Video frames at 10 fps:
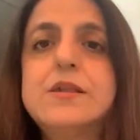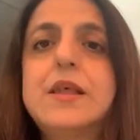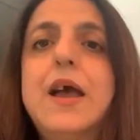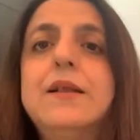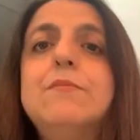kids,
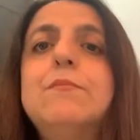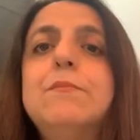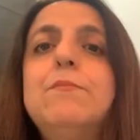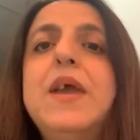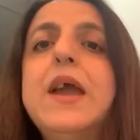and
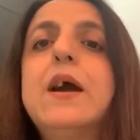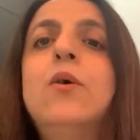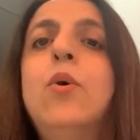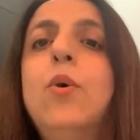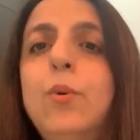make a
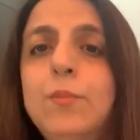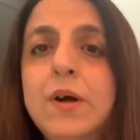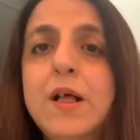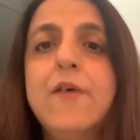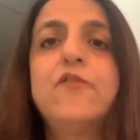home
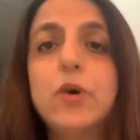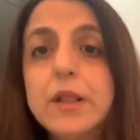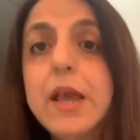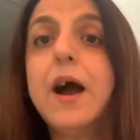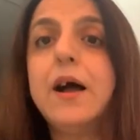for
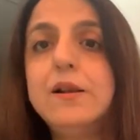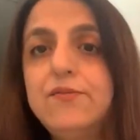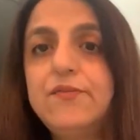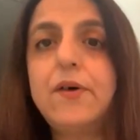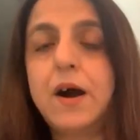the
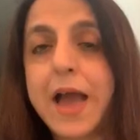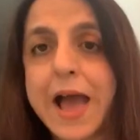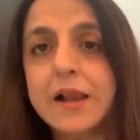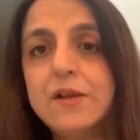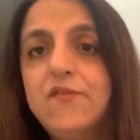
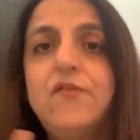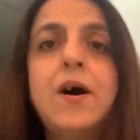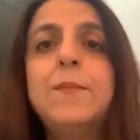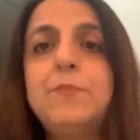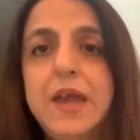
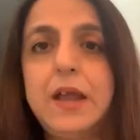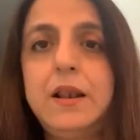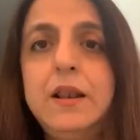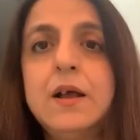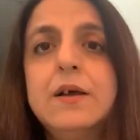alpha
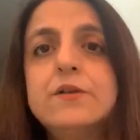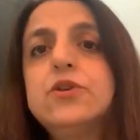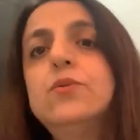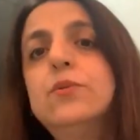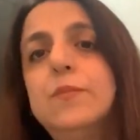male
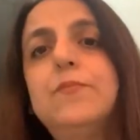to